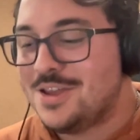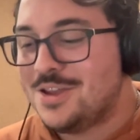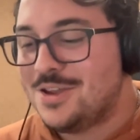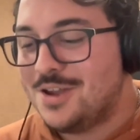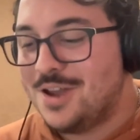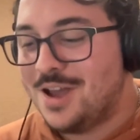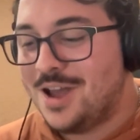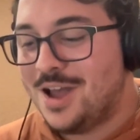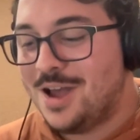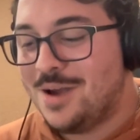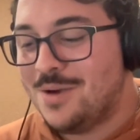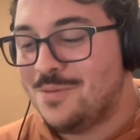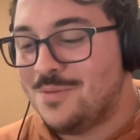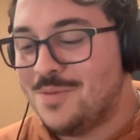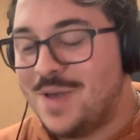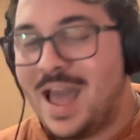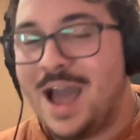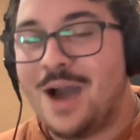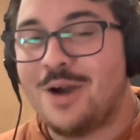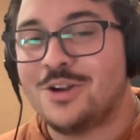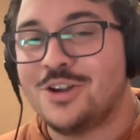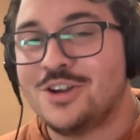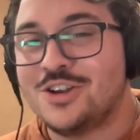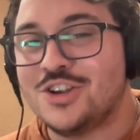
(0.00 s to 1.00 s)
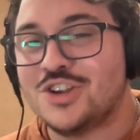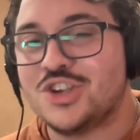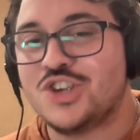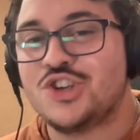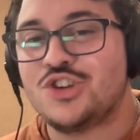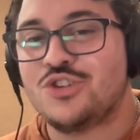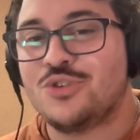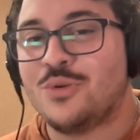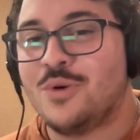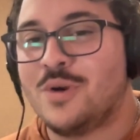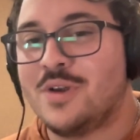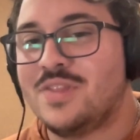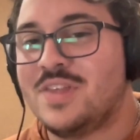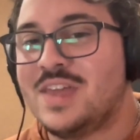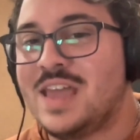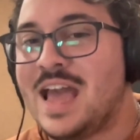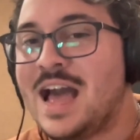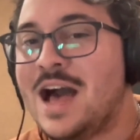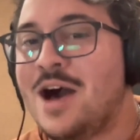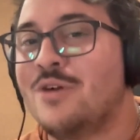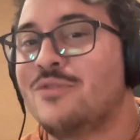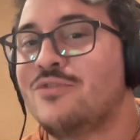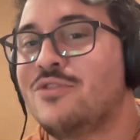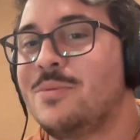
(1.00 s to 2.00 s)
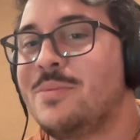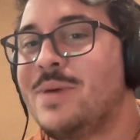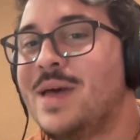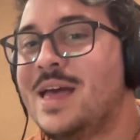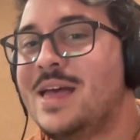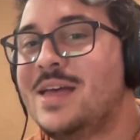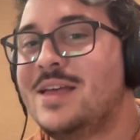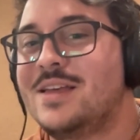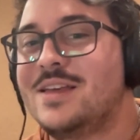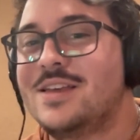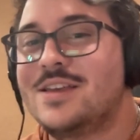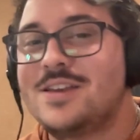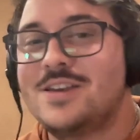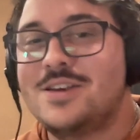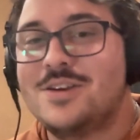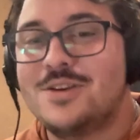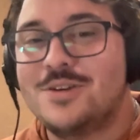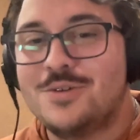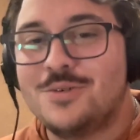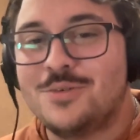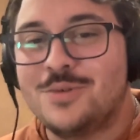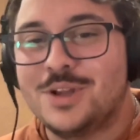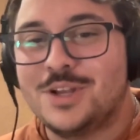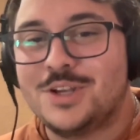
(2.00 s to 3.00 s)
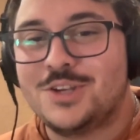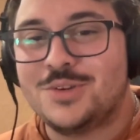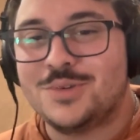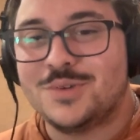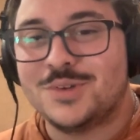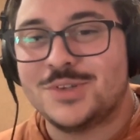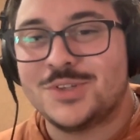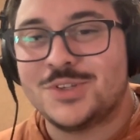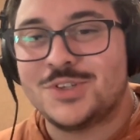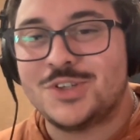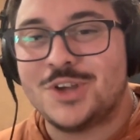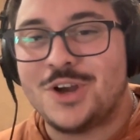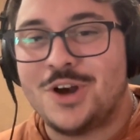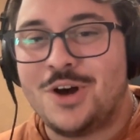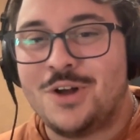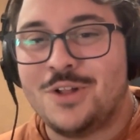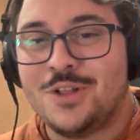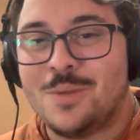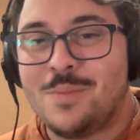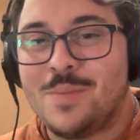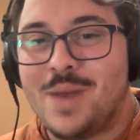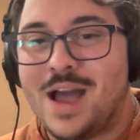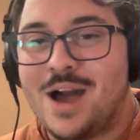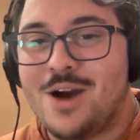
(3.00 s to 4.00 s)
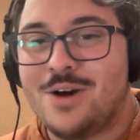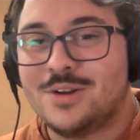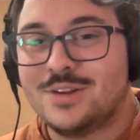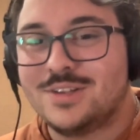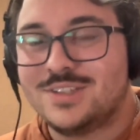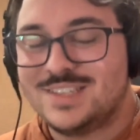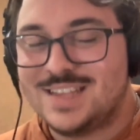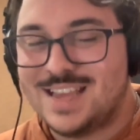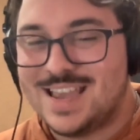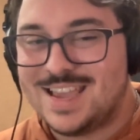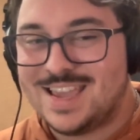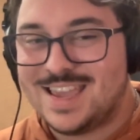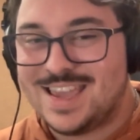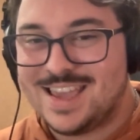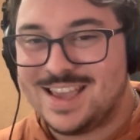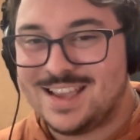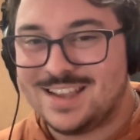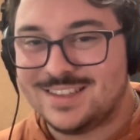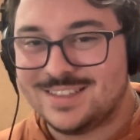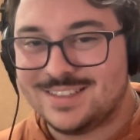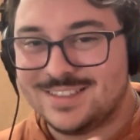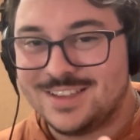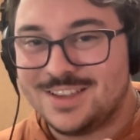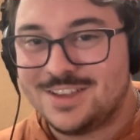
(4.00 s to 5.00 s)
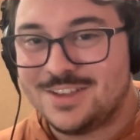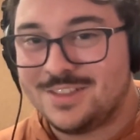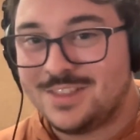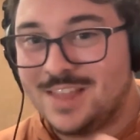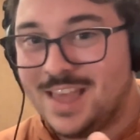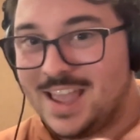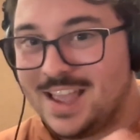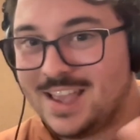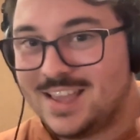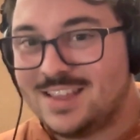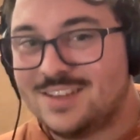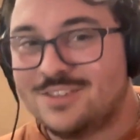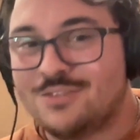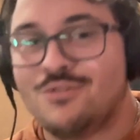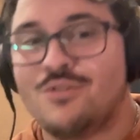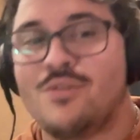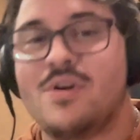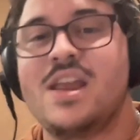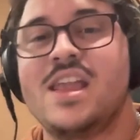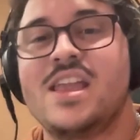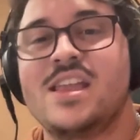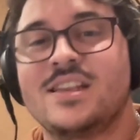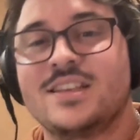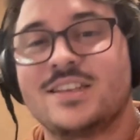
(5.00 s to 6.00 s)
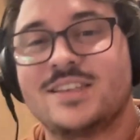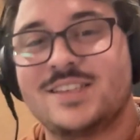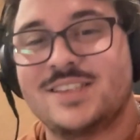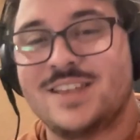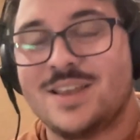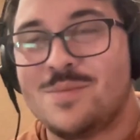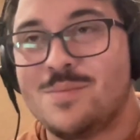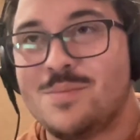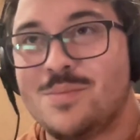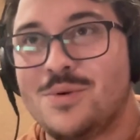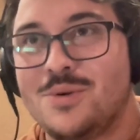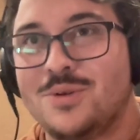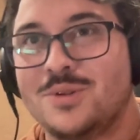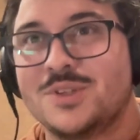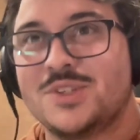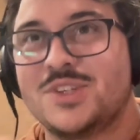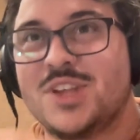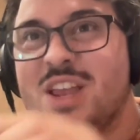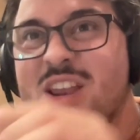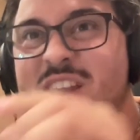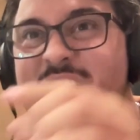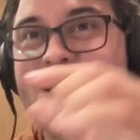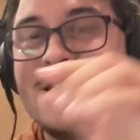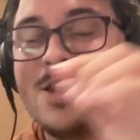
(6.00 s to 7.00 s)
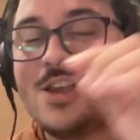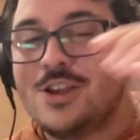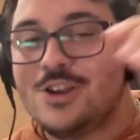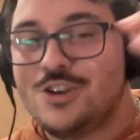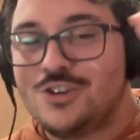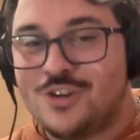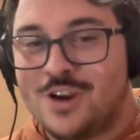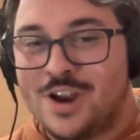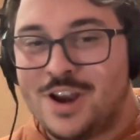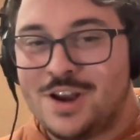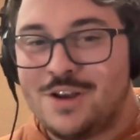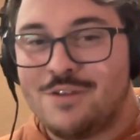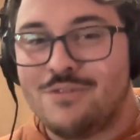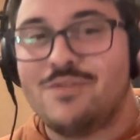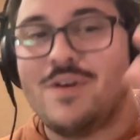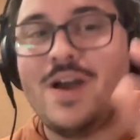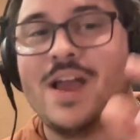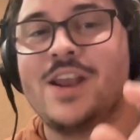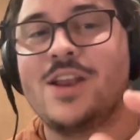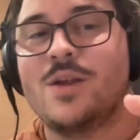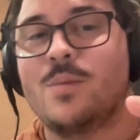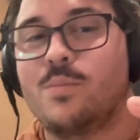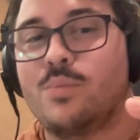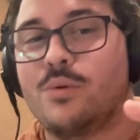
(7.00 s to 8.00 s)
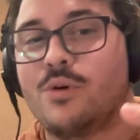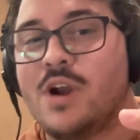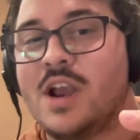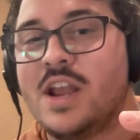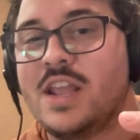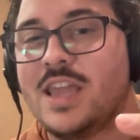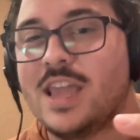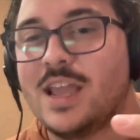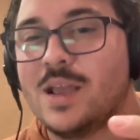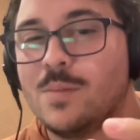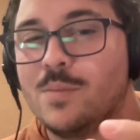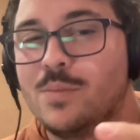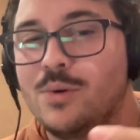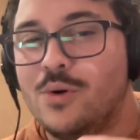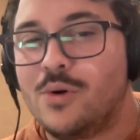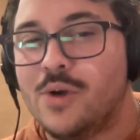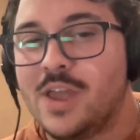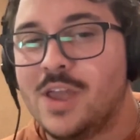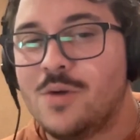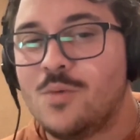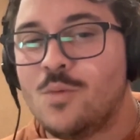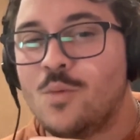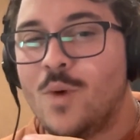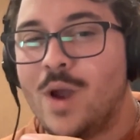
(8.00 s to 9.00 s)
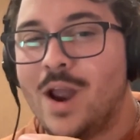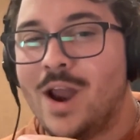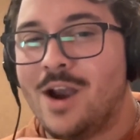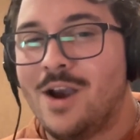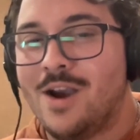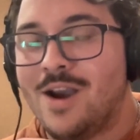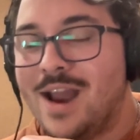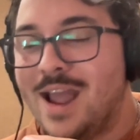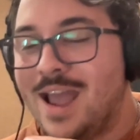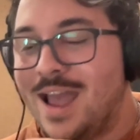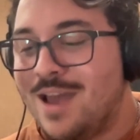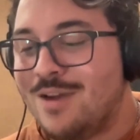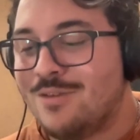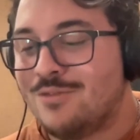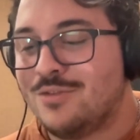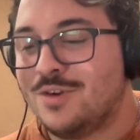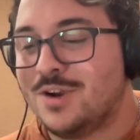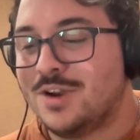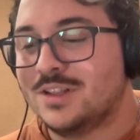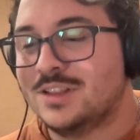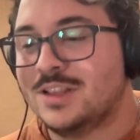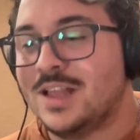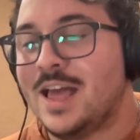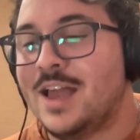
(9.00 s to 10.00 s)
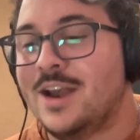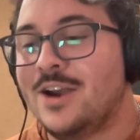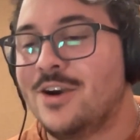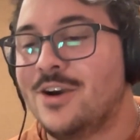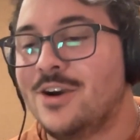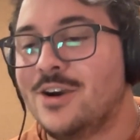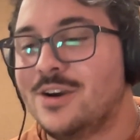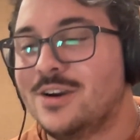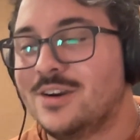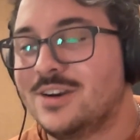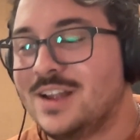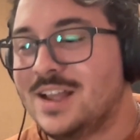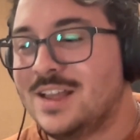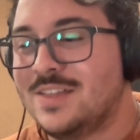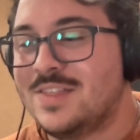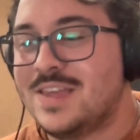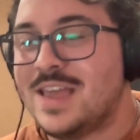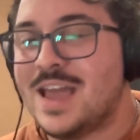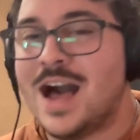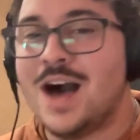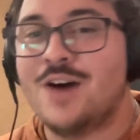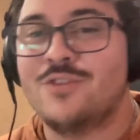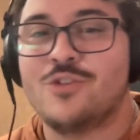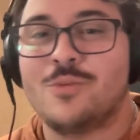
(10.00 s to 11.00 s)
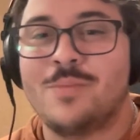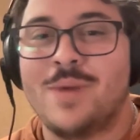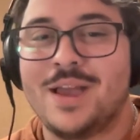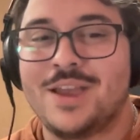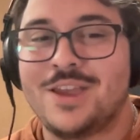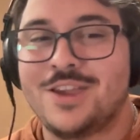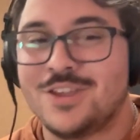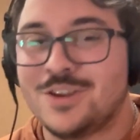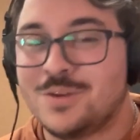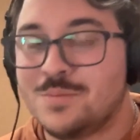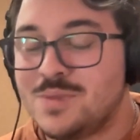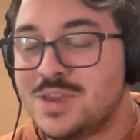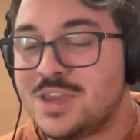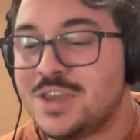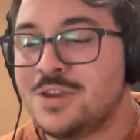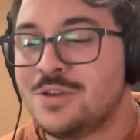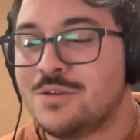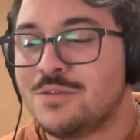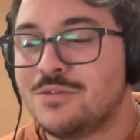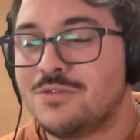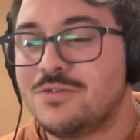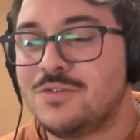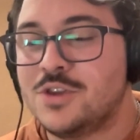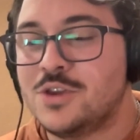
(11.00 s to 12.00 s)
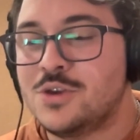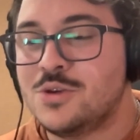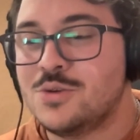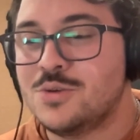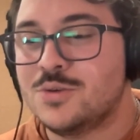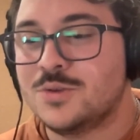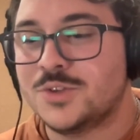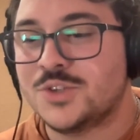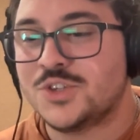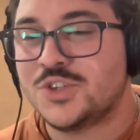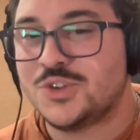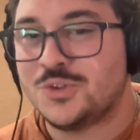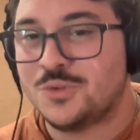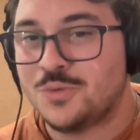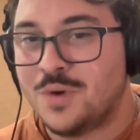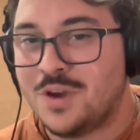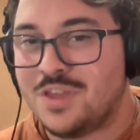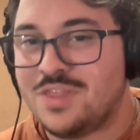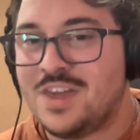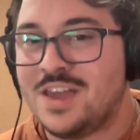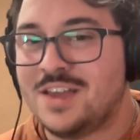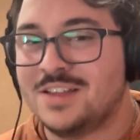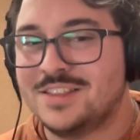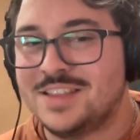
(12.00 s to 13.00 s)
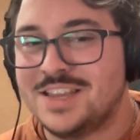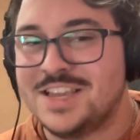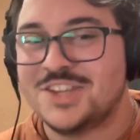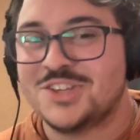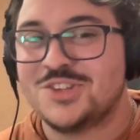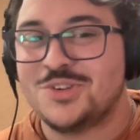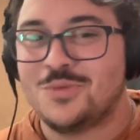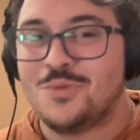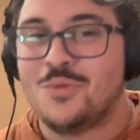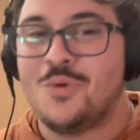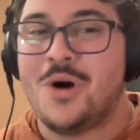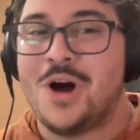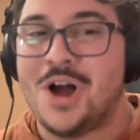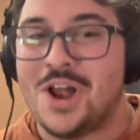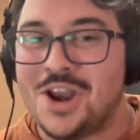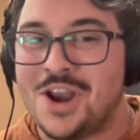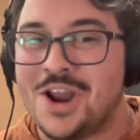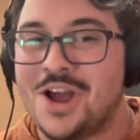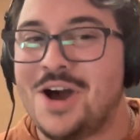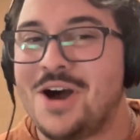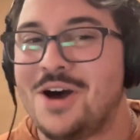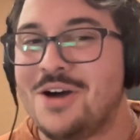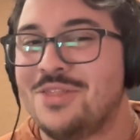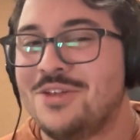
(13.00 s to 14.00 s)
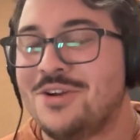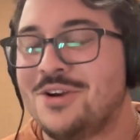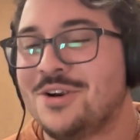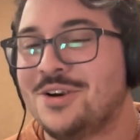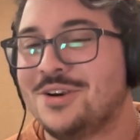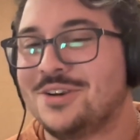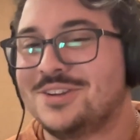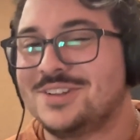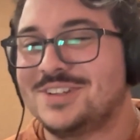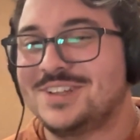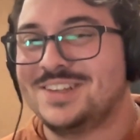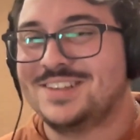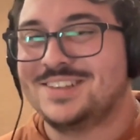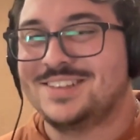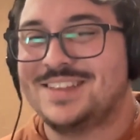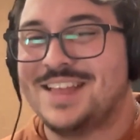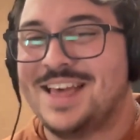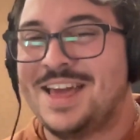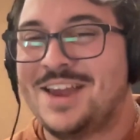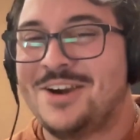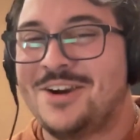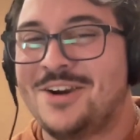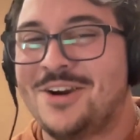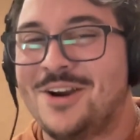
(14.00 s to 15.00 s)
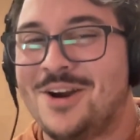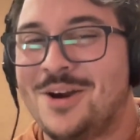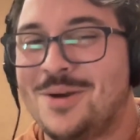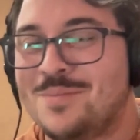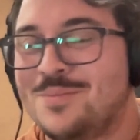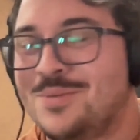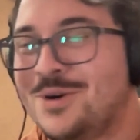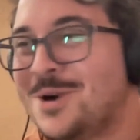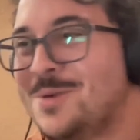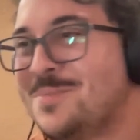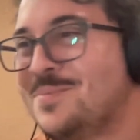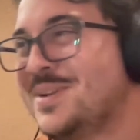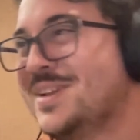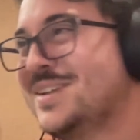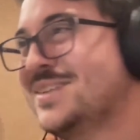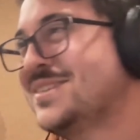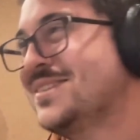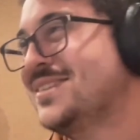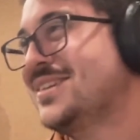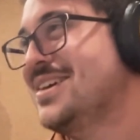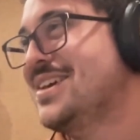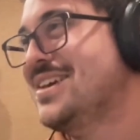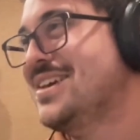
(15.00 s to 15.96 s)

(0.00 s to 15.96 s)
how to destroy the alphabet, which was all about taking like written symbols and trying to find a breaking point where every letter in the alphabet can be confused with at least one other letter on purpose.